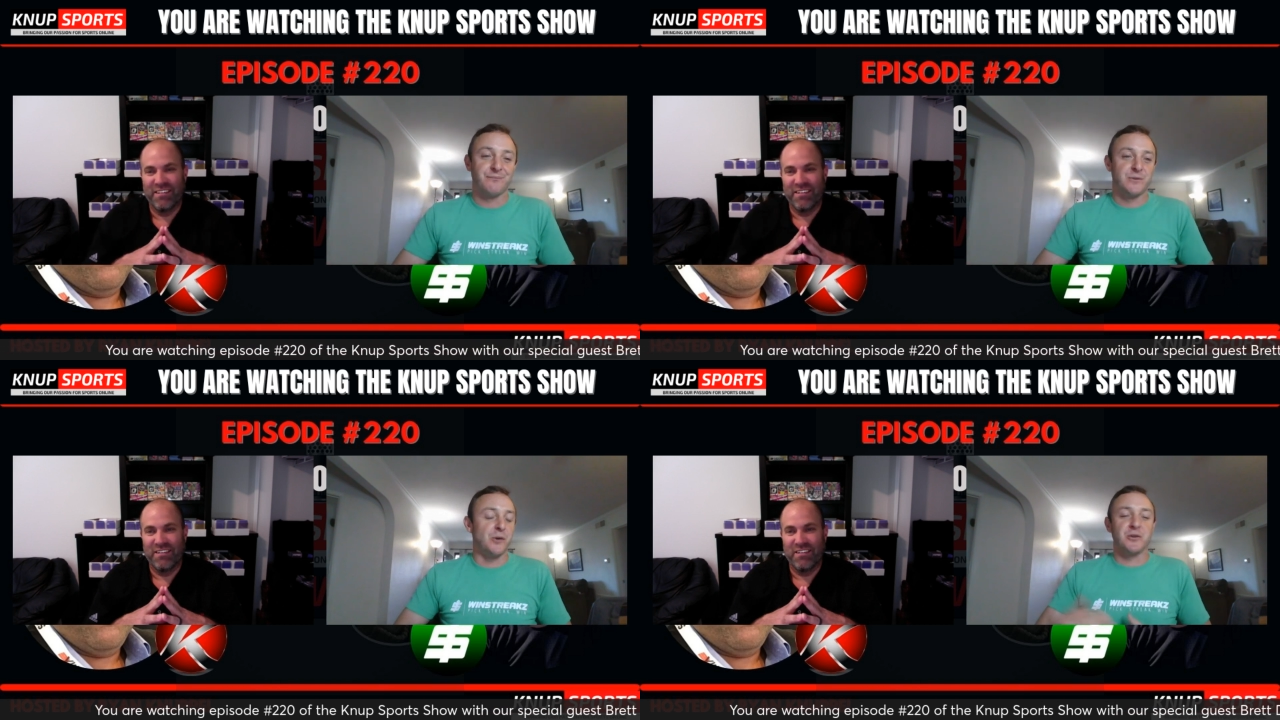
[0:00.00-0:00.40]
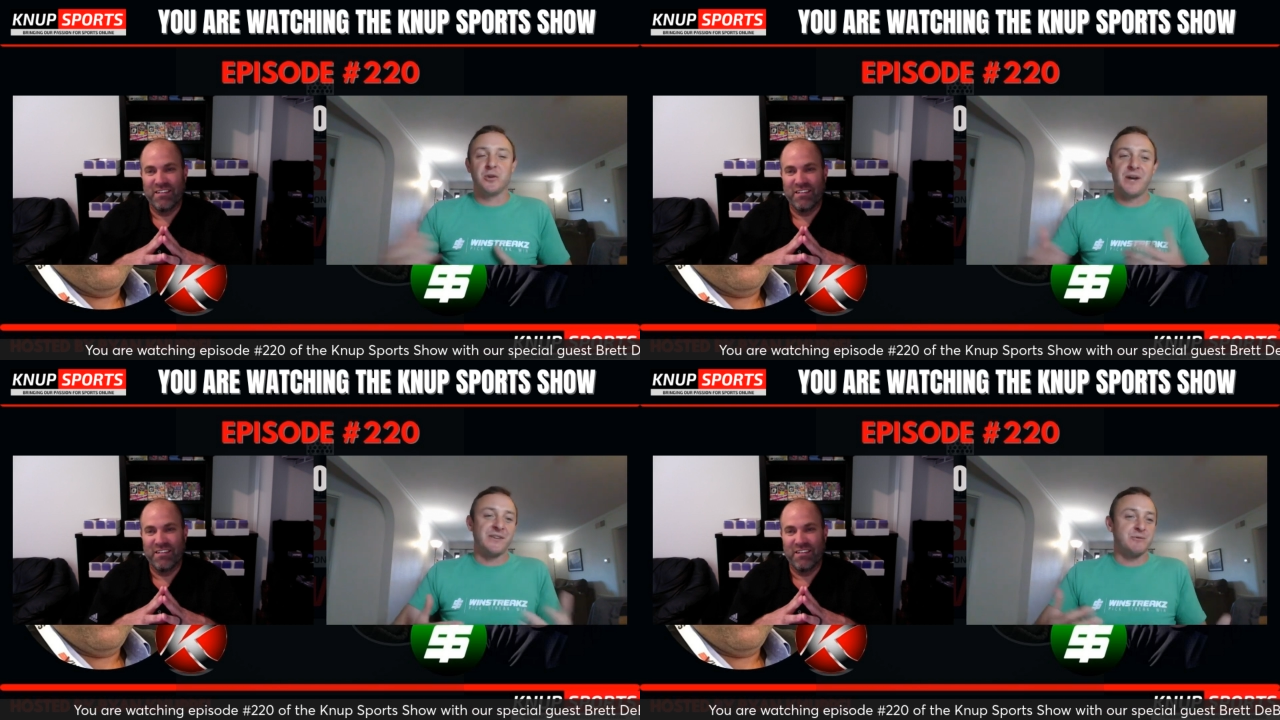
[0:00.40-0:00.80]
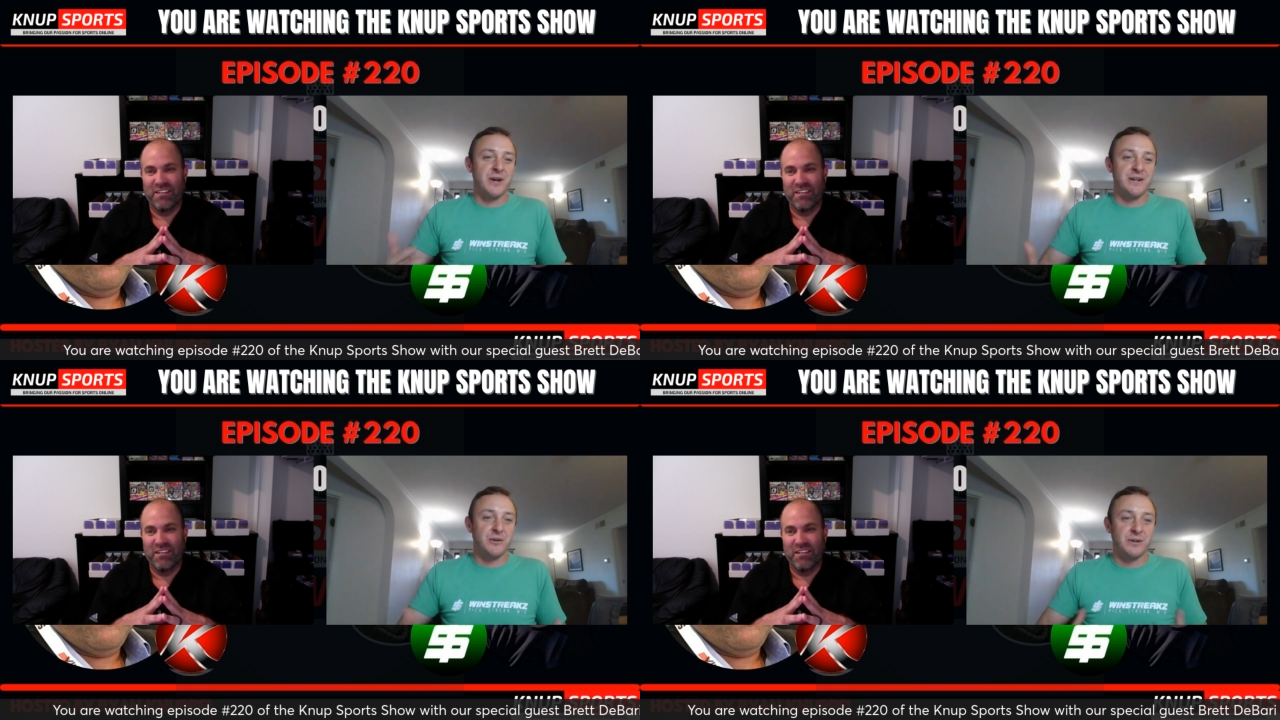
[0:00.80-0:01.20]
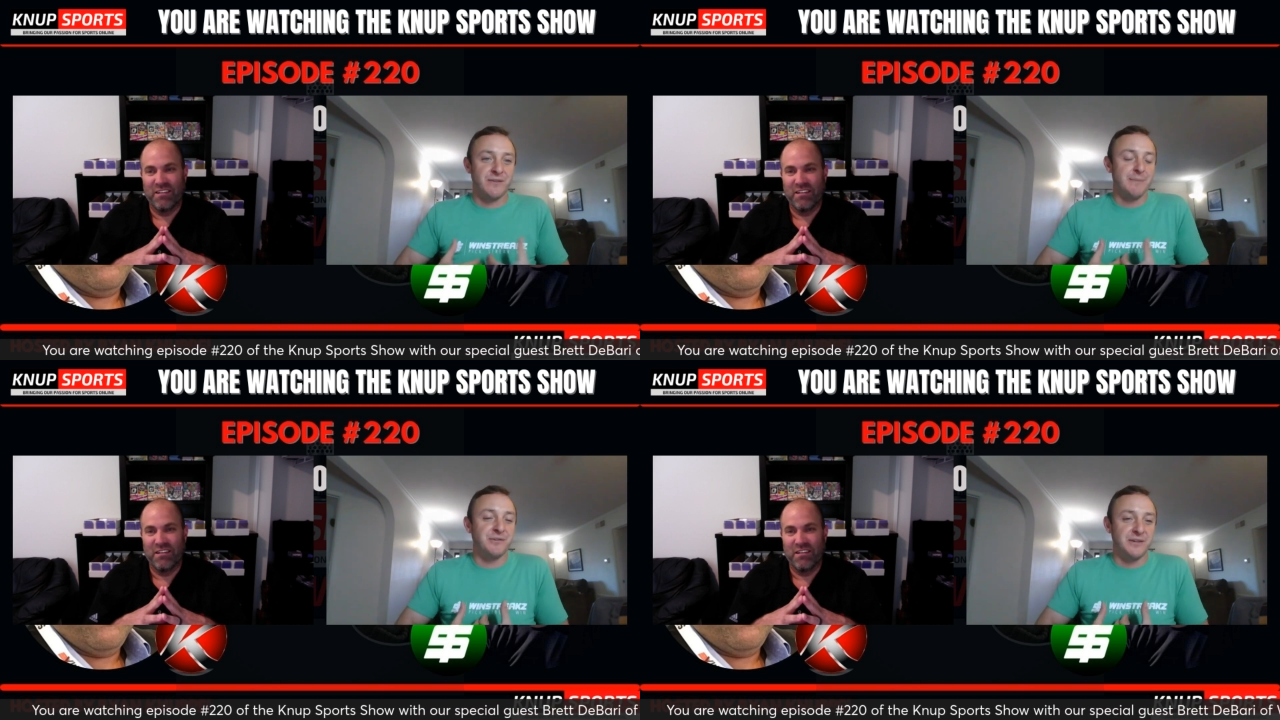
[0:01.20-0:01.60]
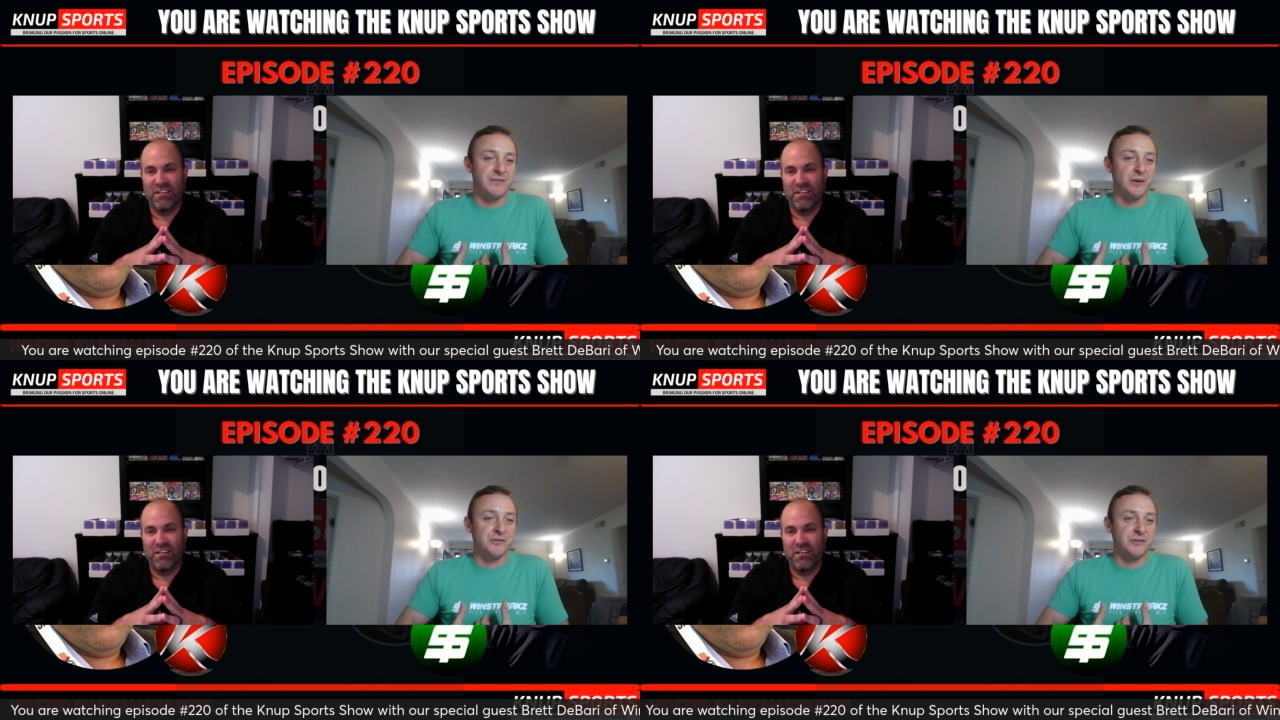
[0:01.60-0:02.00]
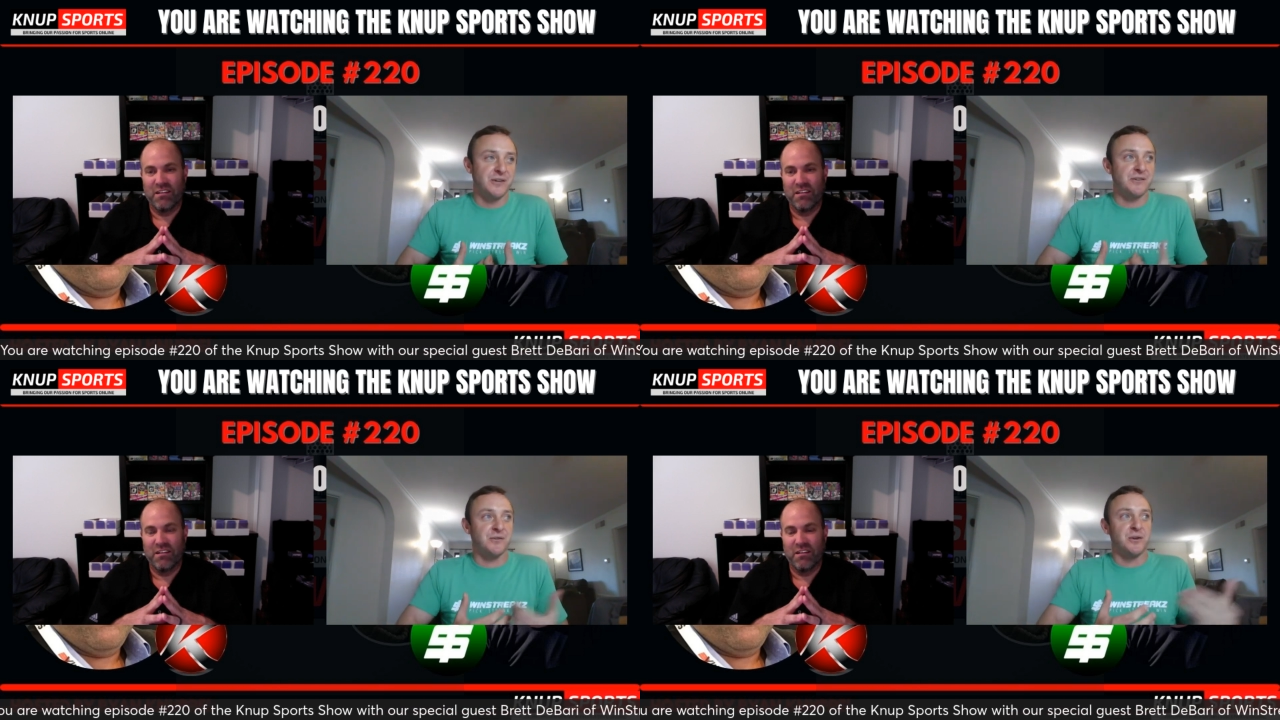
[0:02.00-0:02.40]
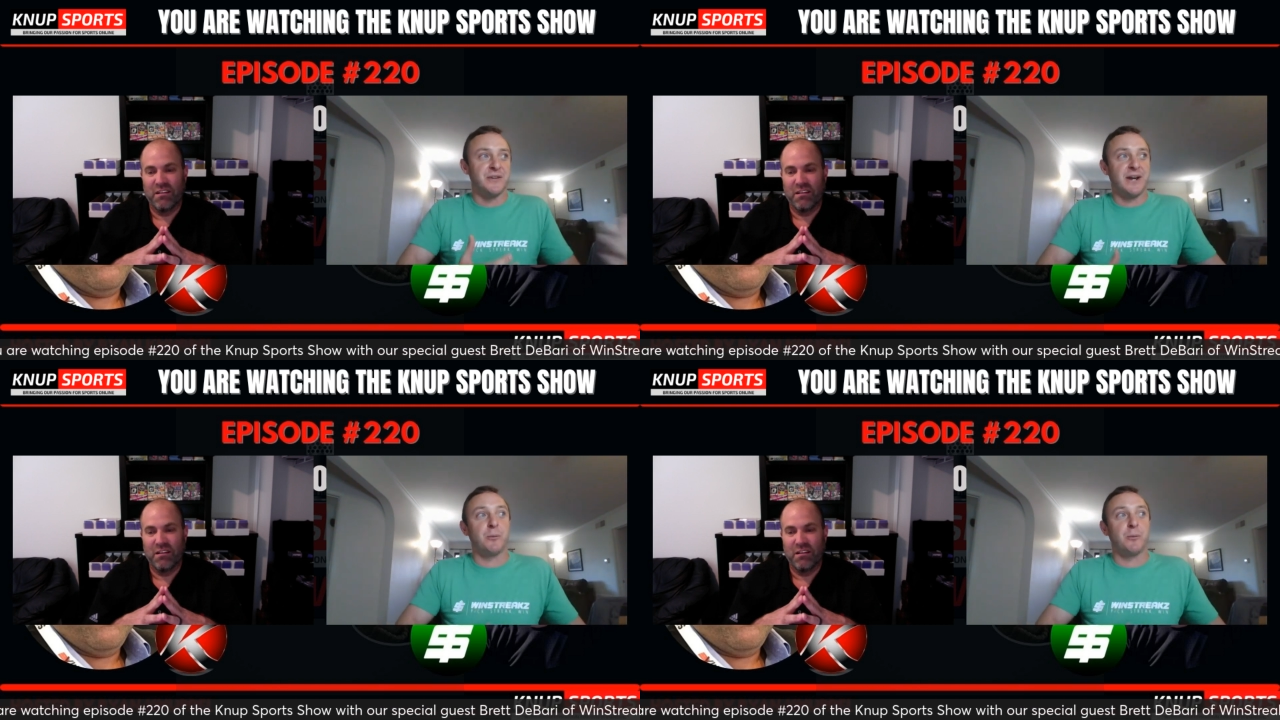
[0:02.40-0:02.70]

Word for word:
Speaker 1: those are the ways i'm trying to do it if i'm if they're successful and they're